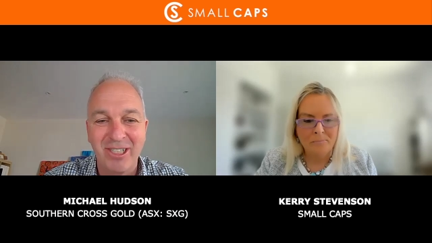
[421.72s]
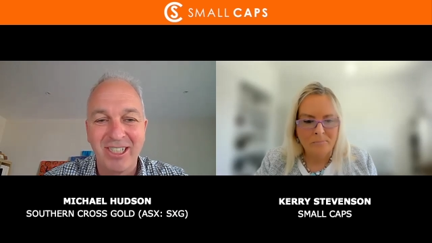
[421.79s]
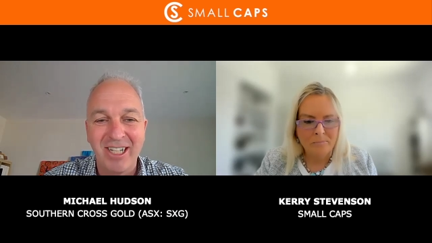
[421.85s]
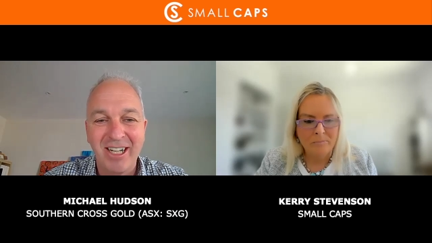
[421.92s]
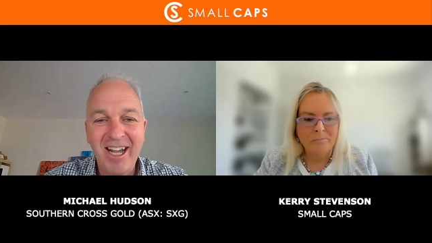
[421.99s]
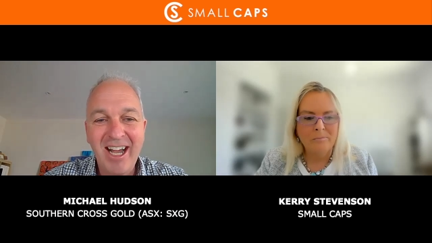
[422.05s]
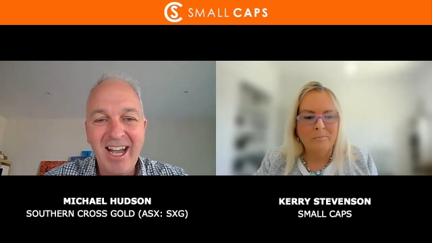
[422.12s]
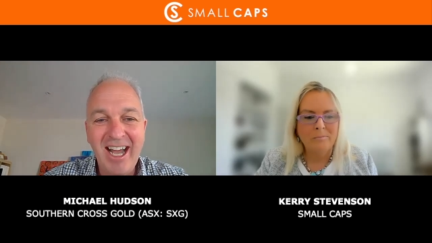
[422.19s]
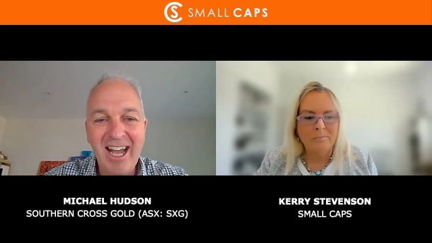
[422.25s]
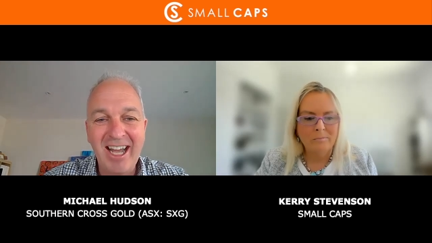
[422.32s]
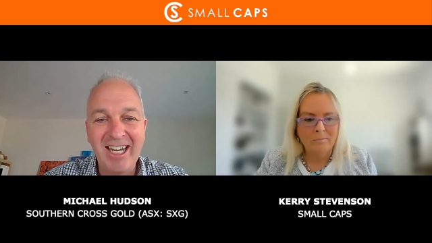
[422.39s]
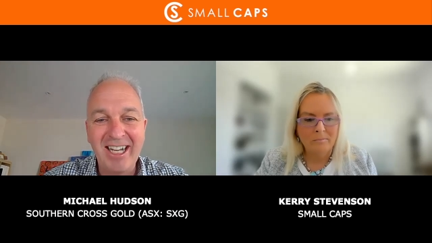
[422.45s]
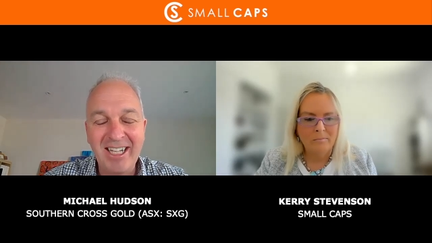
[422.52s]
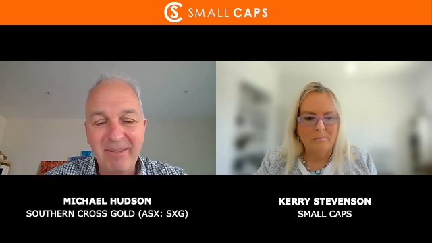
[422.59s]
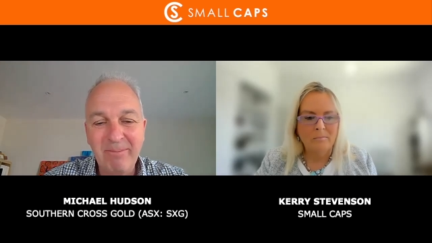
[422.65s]
Speaker 1: was
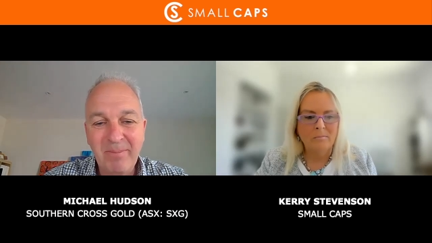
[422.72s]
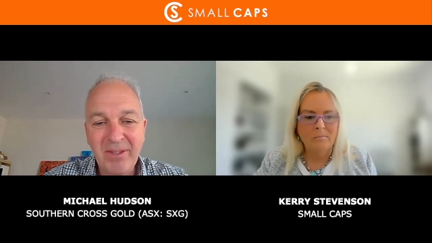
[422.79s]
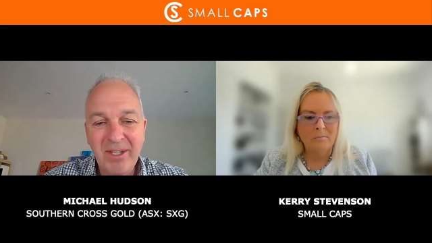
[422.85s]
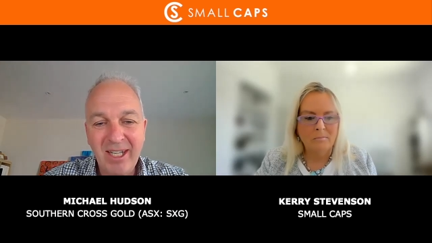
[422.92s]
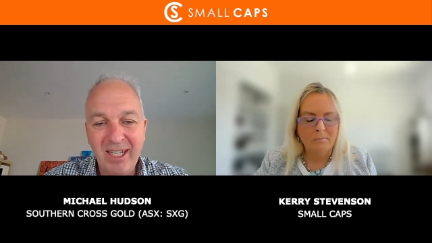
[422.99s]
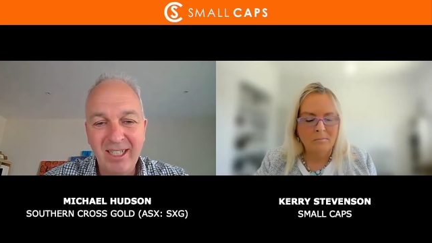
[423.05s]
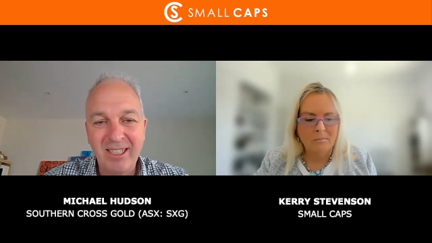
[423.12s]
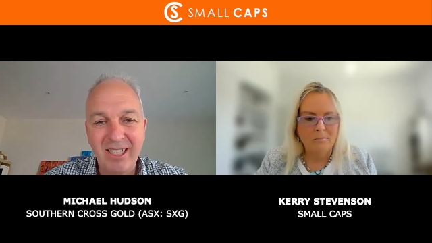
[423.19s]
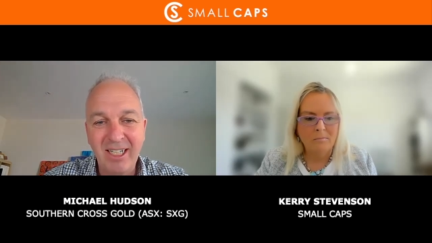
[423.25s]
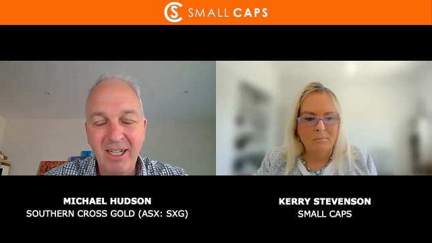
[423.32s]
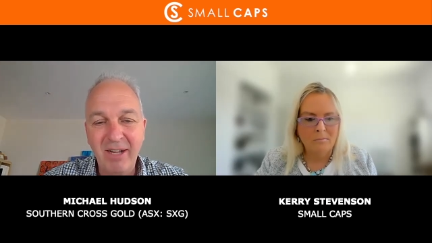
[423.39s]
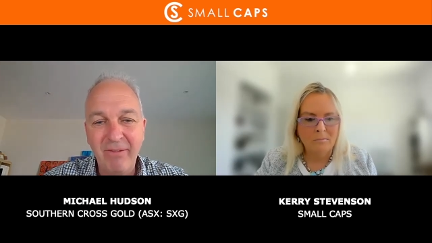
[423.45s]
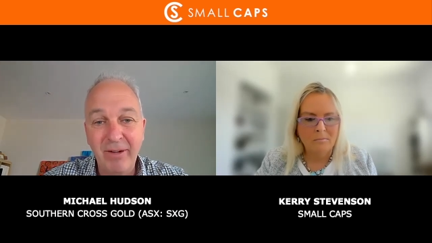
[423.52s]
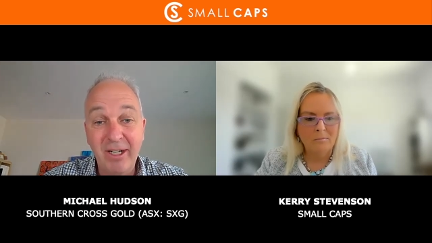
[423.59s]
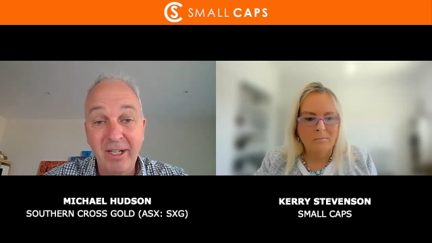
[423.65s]
hardly a
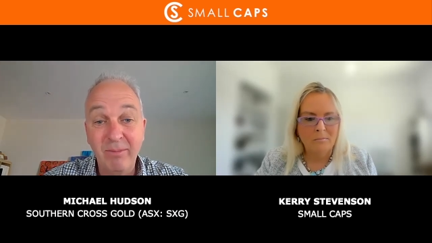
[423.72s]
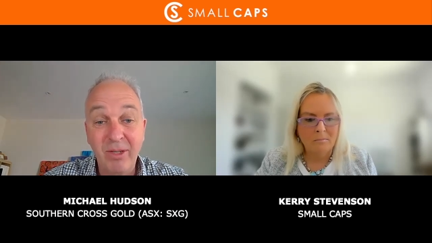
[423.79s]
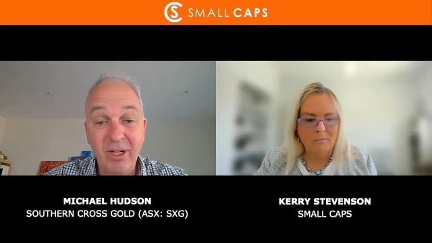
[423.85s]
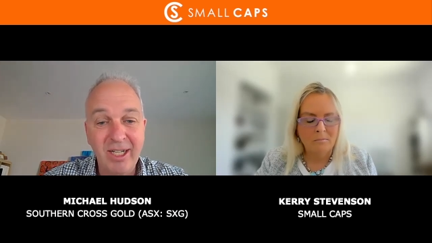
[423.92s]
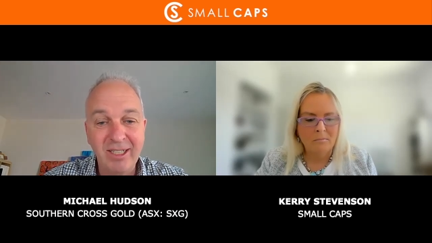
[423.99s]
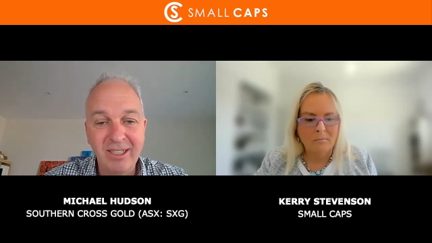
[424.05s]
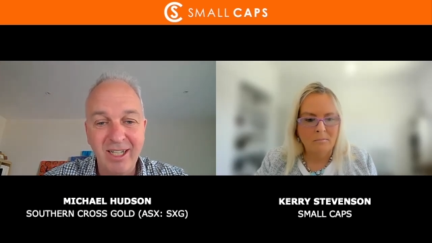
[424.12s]
significant mine.